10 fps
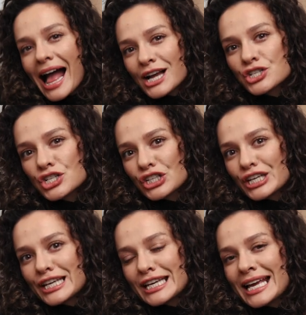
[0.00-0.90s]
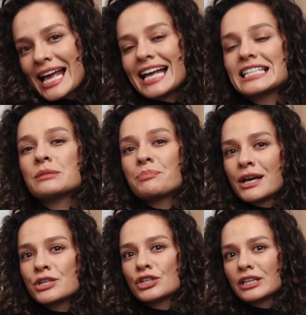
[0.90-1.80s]
actually,
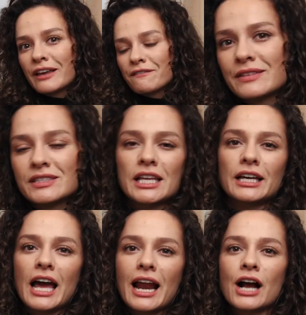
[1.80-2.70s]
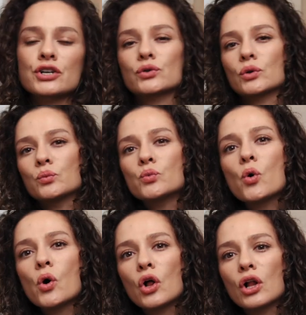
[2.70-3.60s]
especially if it's like an actual
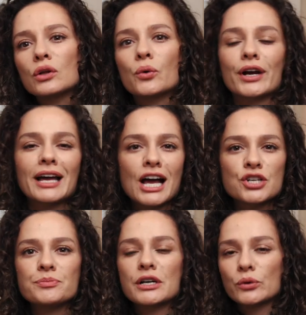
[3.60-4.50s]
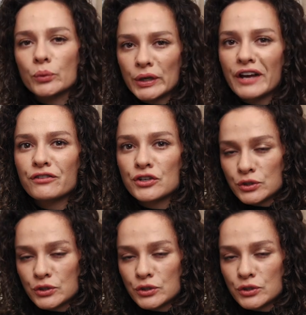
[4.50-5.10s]
wool or cashmere or whatever,